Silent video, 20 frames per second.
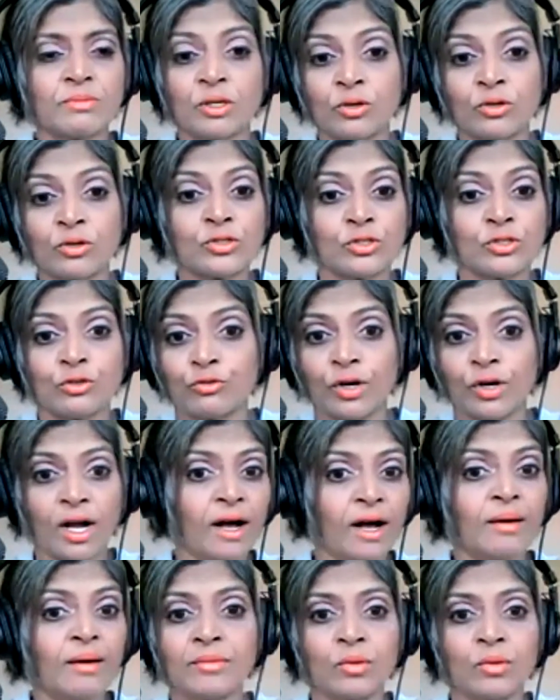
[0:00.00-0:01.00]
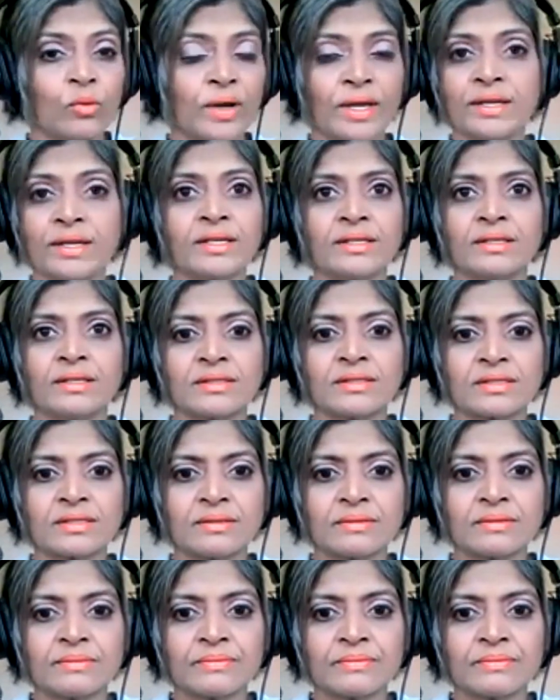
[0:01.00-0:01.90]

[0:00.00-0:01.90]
because you've come awakened